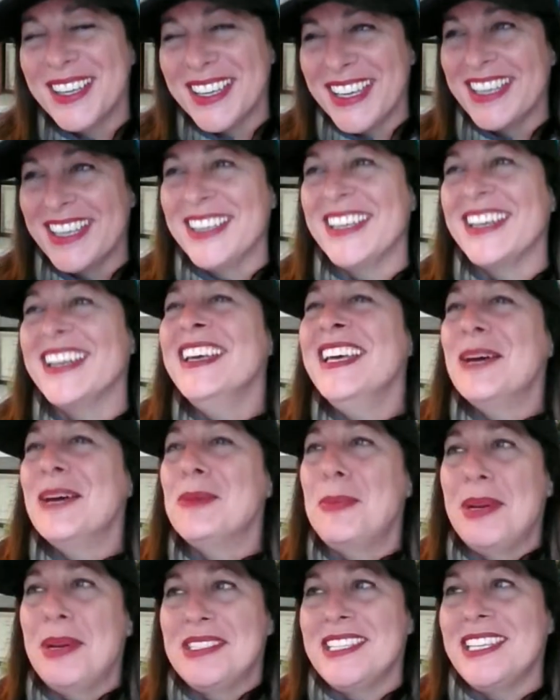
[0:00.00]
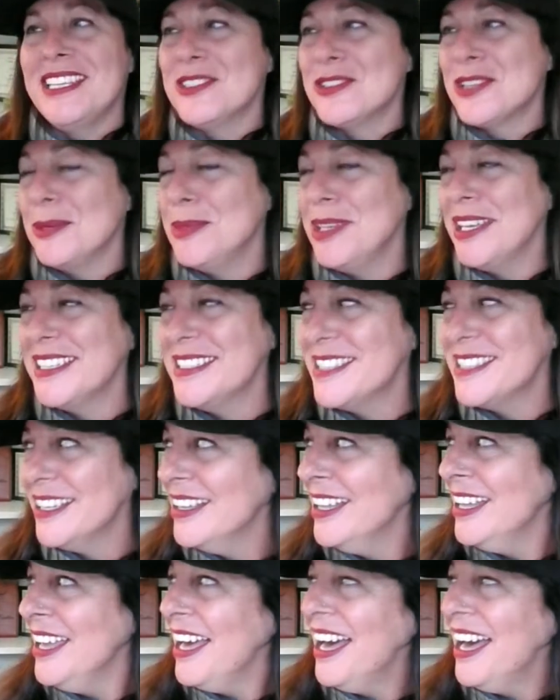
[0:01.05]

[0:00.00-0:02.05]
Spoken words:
Okay, good. I'm about to get in trouble. I can tell.